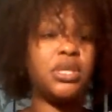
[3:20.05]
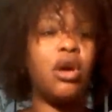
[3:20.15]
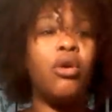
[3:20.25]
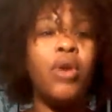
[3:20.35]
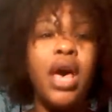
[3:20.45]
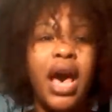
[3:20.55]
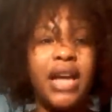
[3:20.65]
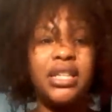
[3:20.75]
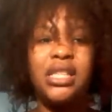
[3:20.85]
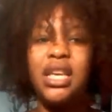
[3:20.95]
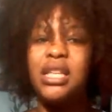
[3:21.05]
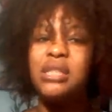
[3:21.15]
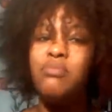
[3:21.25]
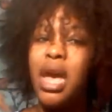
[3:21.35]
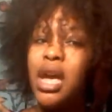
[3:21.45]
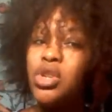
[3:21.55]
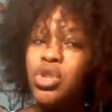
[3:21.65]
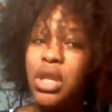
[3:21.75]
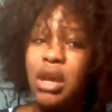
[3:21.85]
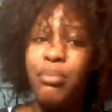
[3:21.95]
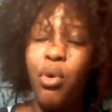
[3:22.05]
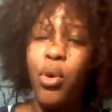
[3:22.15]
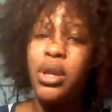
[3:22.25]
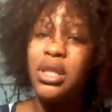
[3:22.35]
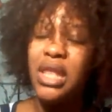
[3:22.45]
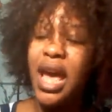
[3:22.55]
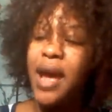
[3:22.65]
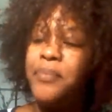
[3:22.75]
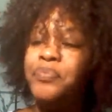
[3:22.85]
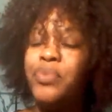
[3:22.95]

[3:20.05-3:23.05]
So I just think it's majorly important that